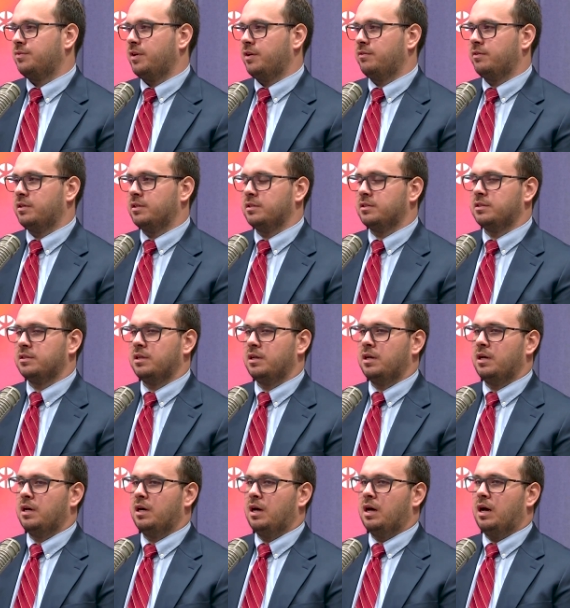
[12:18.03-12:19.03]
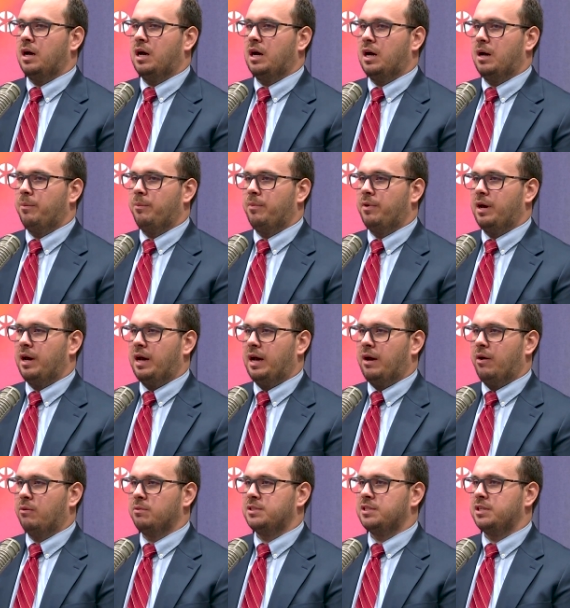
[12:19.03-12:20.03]
fevers. I
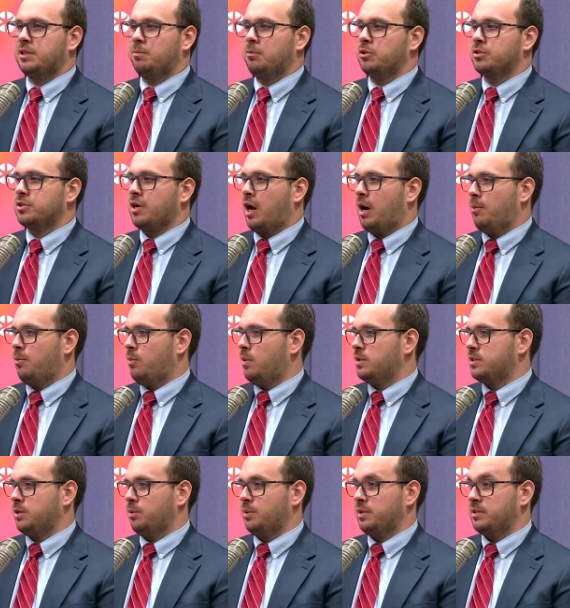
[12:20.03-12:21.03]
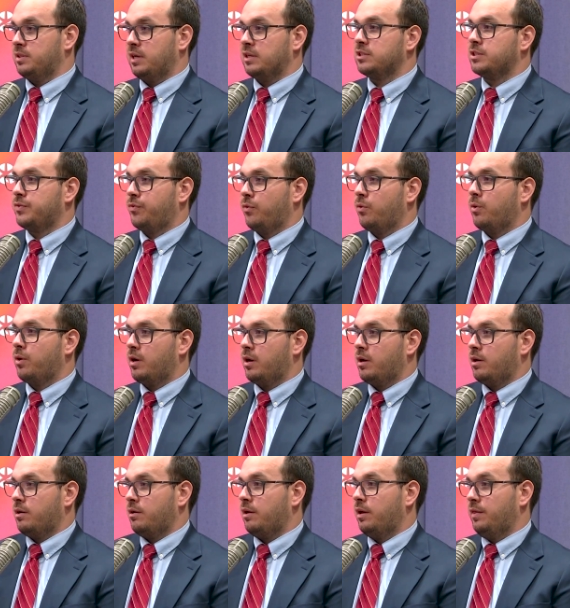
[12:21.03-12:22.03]
would say the most common ones that we test
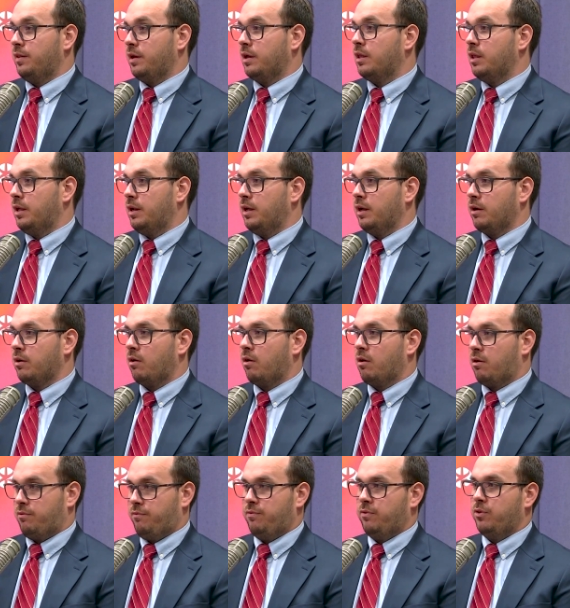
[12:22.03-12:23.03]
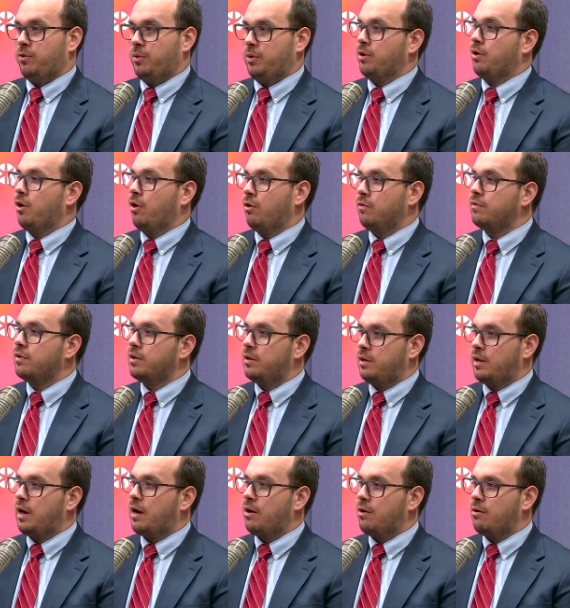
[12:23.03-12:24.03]
for in the clinic are flu and COVID
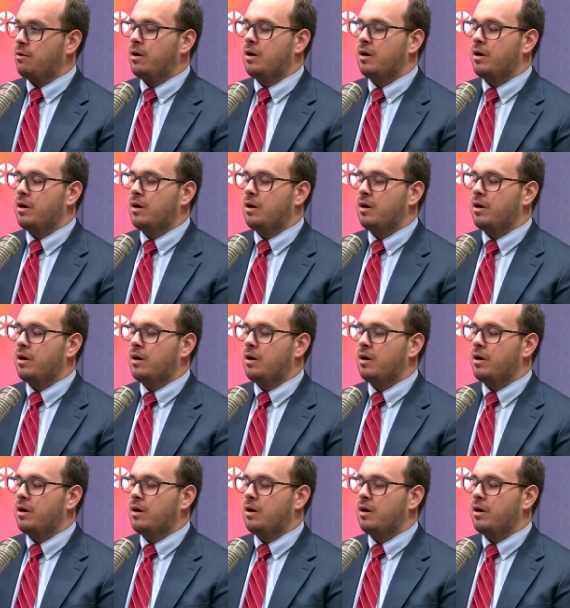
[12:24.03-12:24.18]
now.